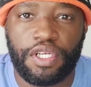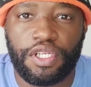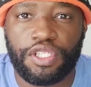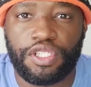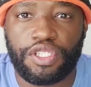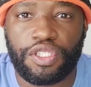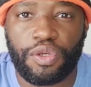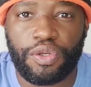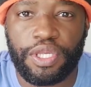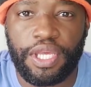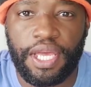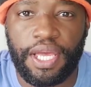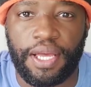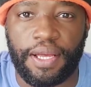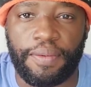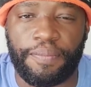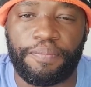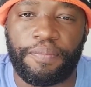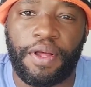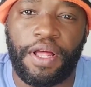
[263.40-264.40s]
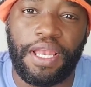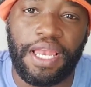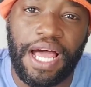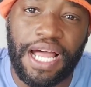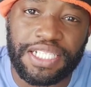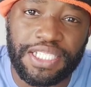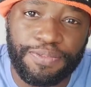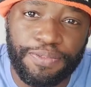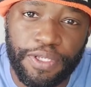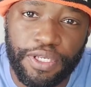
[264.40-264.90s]
So yeah, a
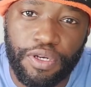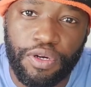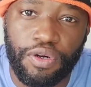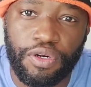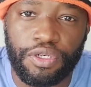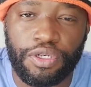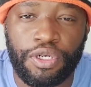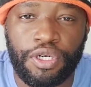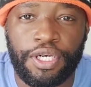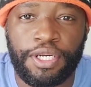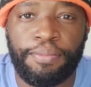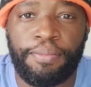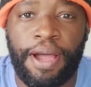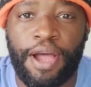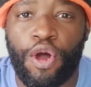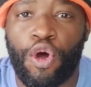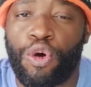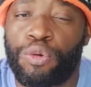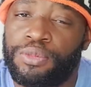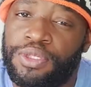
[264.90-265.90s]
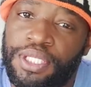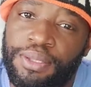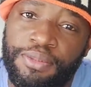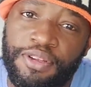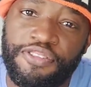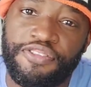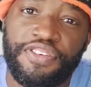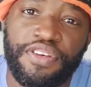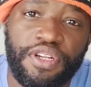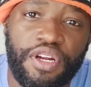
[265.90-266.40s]
lot's been going on. My home team, the
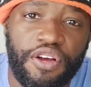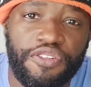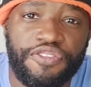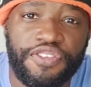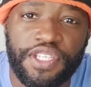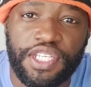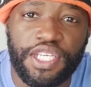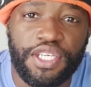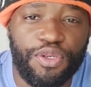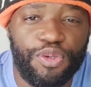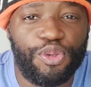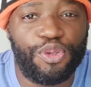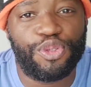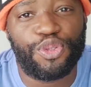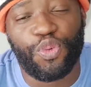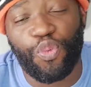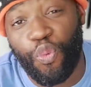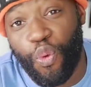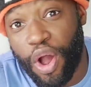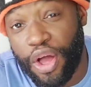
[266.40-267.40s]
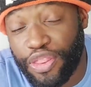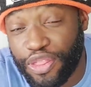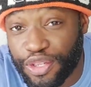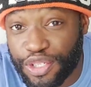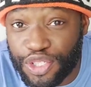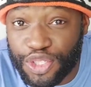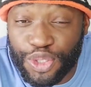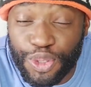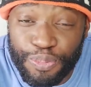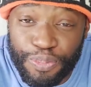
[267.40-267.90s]
Philadelphia Eagles, won the
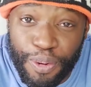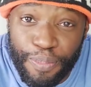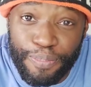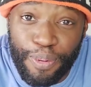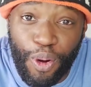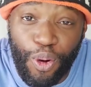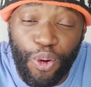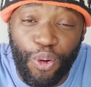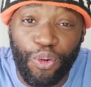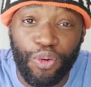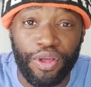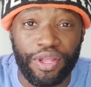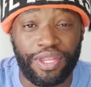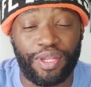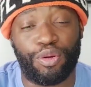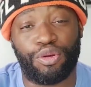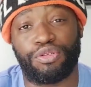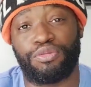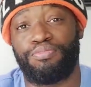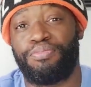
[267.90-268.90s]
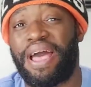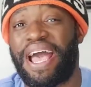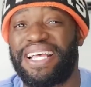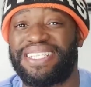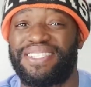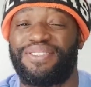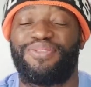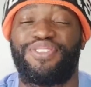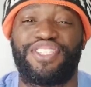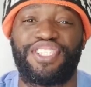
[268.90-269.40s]
Super Bowl, and there was
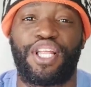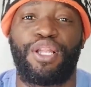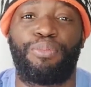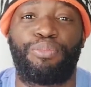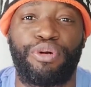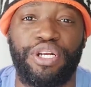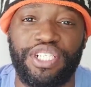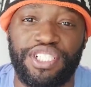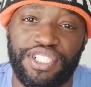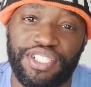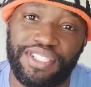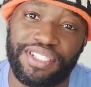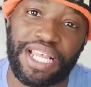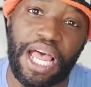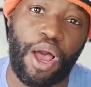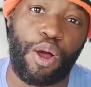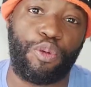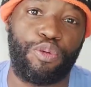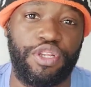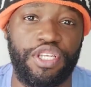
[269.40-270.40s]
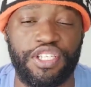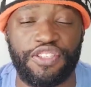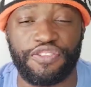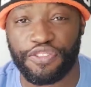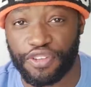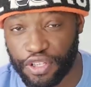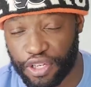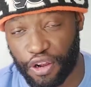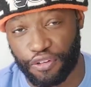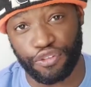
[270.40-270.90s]
massive celebrations out in these
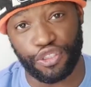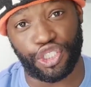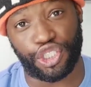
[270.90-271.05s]
Philadelphia